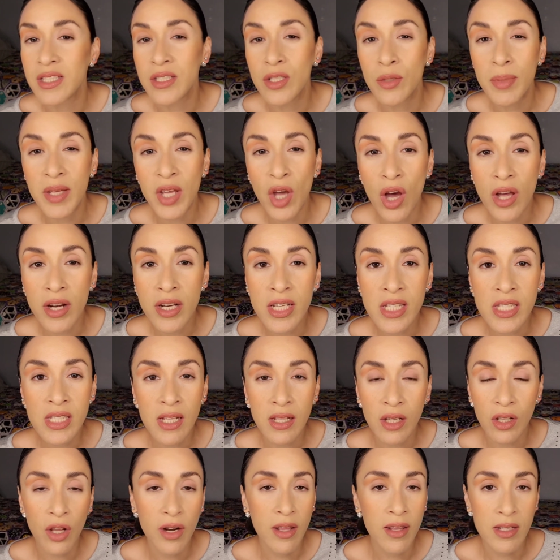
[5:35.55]
To be honest,
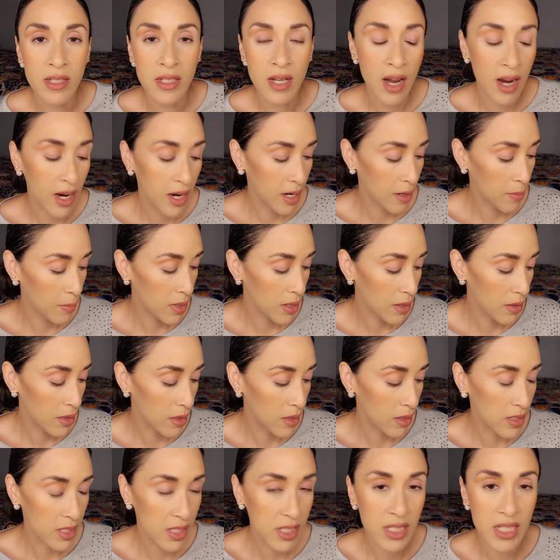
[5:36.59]
a lot of the time,
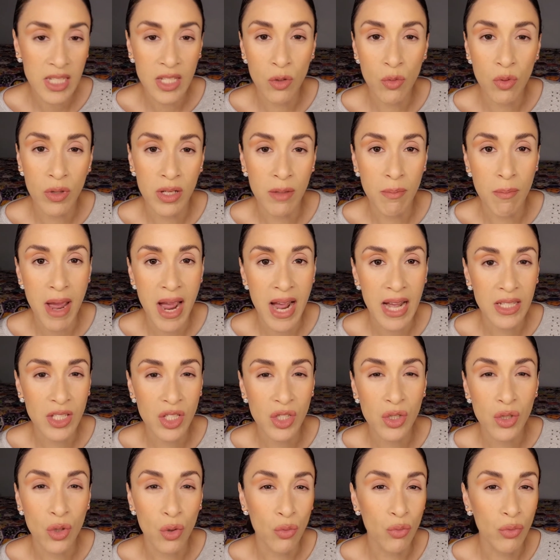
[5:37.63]
the sequin
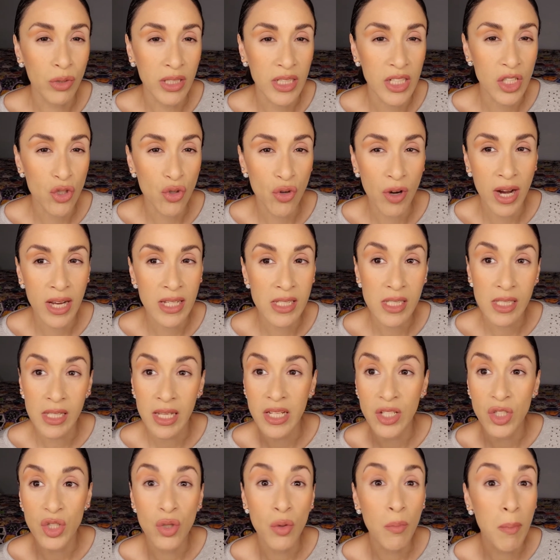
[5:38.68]
mattes don't really
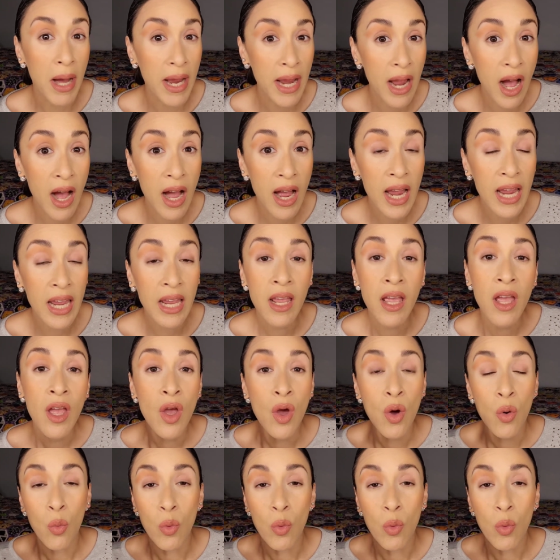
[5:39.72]
translate to my eye.